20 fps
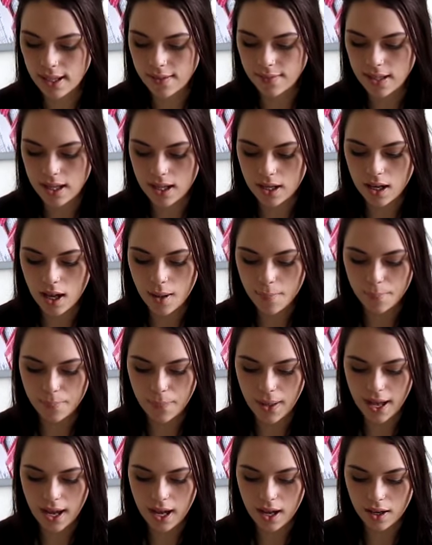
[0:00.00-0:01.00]
and then
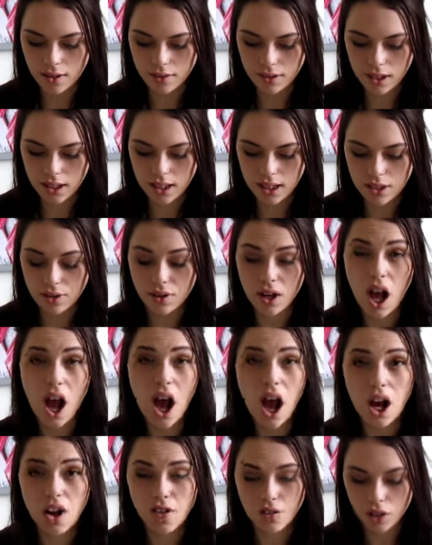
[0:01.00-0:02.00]
about a year and a
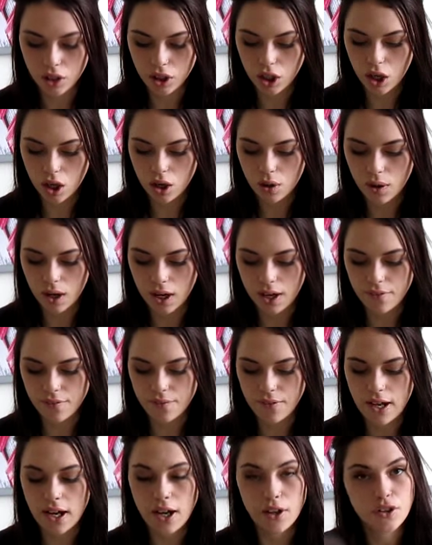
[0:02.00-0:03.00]
half ago I
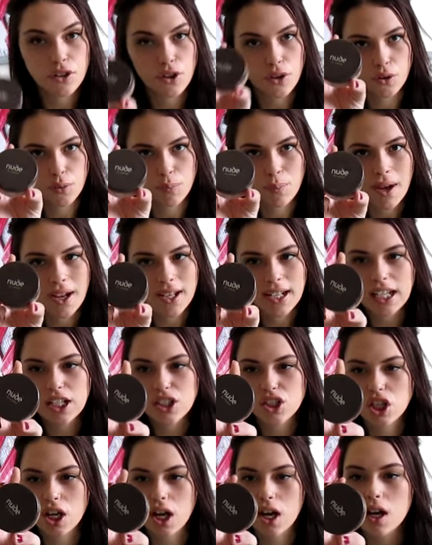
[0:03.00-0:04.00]
found Nude by
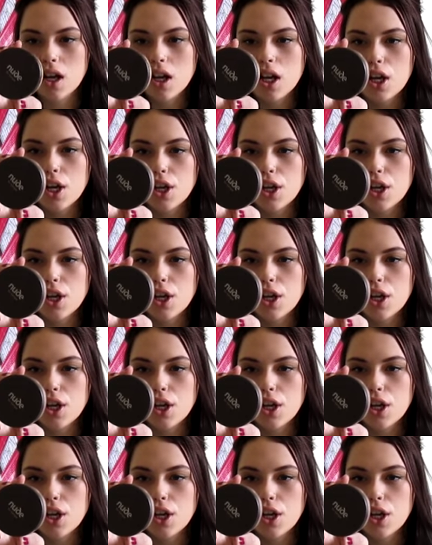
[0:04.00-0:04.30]
Nature.